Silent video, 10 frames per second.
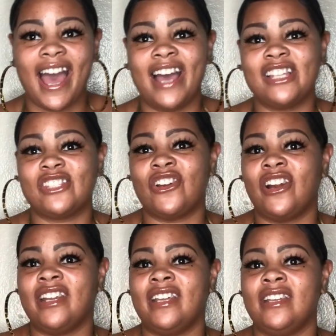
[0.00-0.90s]
I
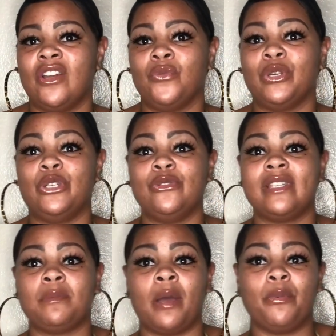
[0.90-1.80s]
started
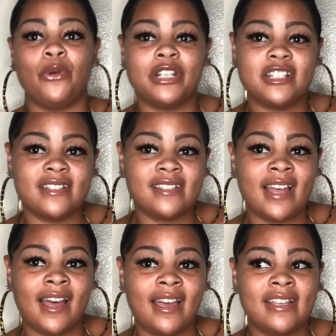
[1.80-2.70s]
reducing my portion
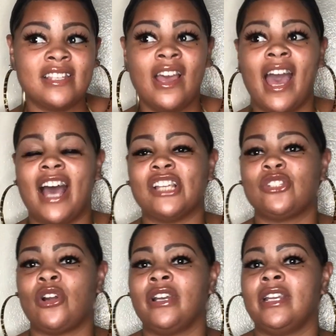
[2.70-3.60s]
size. I
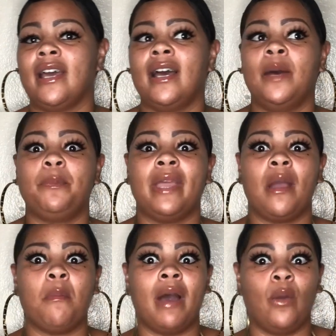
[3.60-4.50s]
started upping
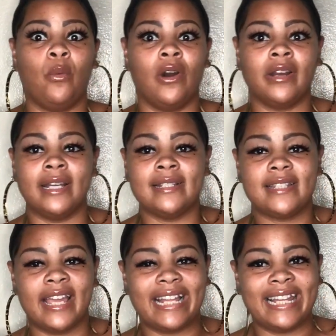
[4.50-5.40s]
my water
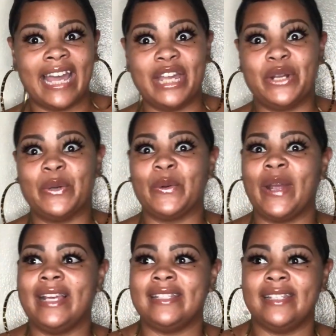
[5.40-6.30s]
intake like
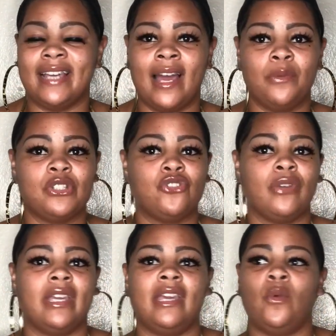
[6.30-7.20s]
crazy. I was
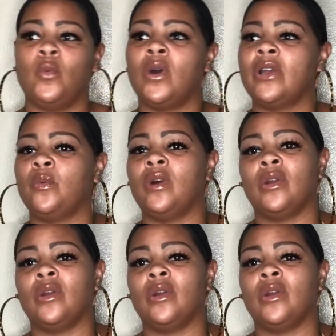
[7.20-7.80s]
drinking water.